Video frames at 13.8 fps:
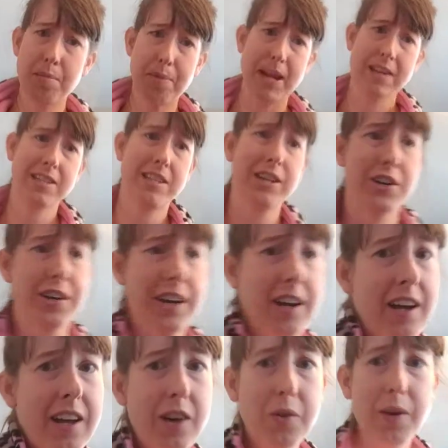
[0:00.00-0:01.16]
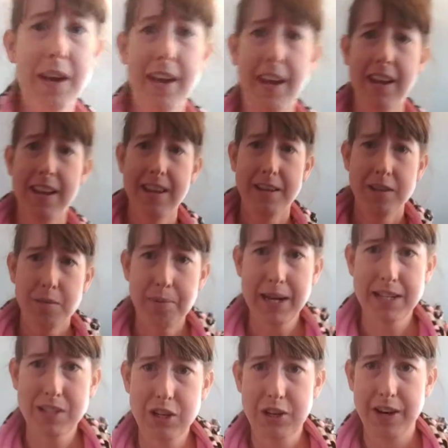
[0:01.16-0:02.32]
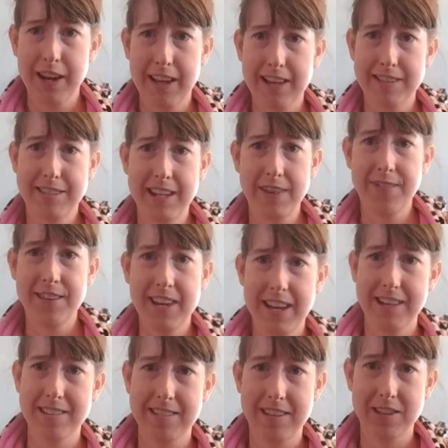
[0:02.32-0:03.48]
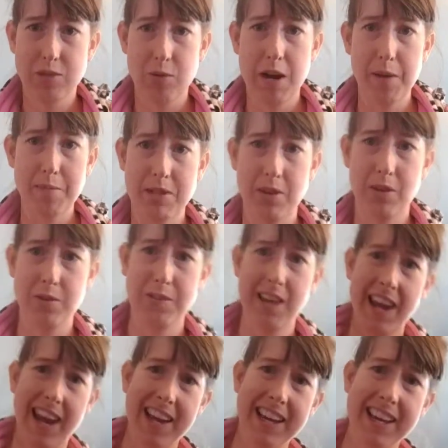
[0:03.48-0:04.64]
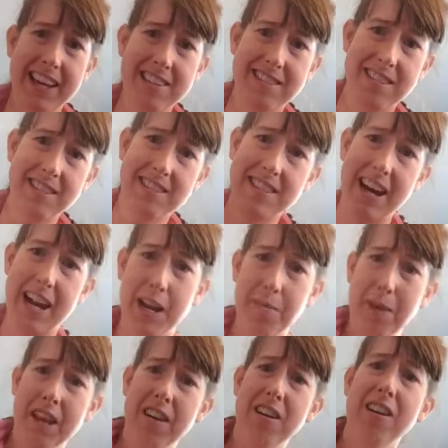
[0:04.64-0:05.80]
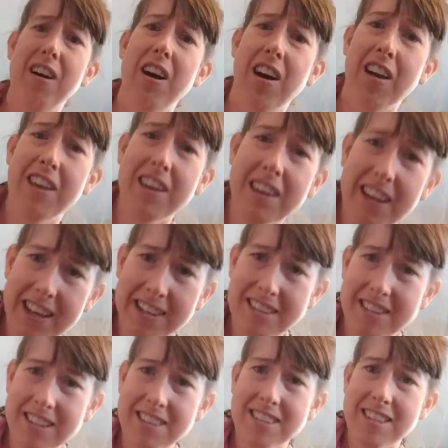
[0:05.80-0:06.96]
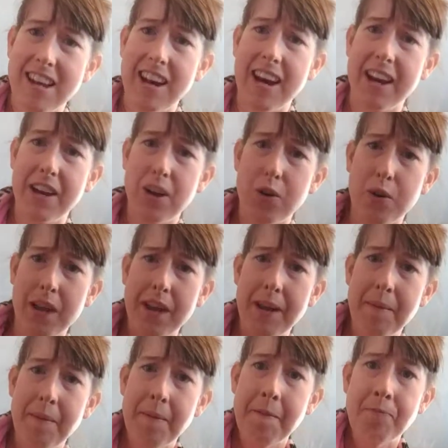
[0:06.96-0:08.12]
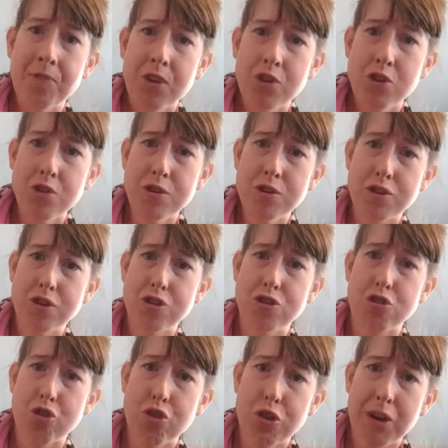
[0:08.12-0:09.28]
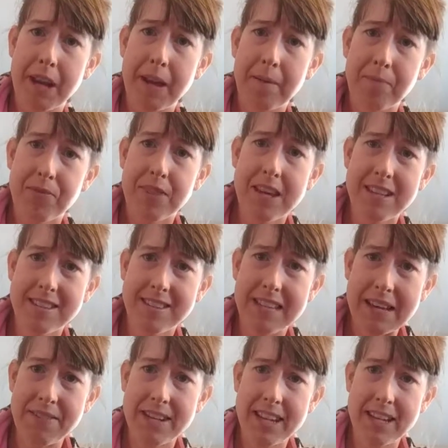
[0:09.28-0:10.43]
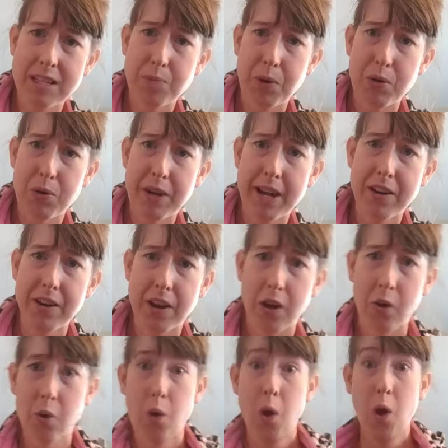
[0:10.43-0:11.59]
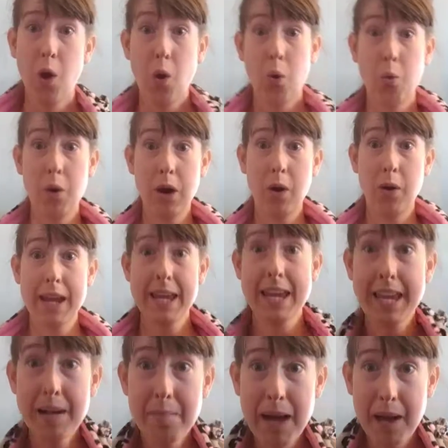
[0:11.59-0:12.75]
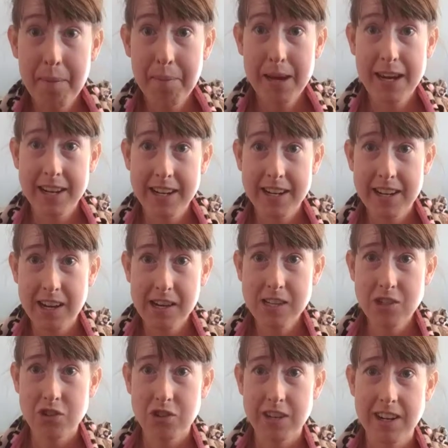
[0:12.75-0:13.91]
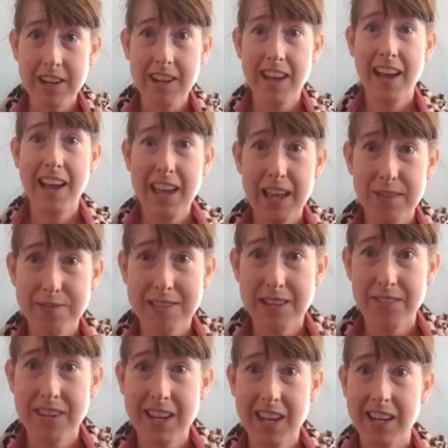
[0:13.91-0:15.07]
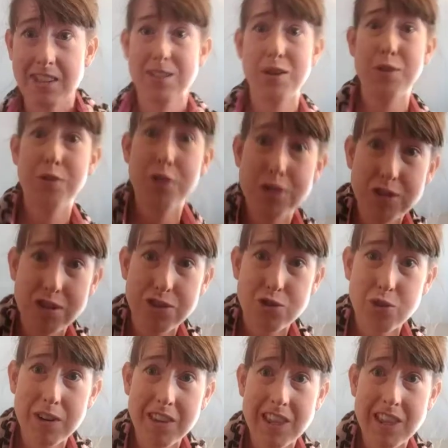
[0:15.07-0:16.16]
bacteria, okay? Bacteria has 70S in its ribosomes, and it gets inside of me. It's inside, okay? You destroy that 70S prokaryote. Well, in my mitochondria, I have 70S. So if you destroy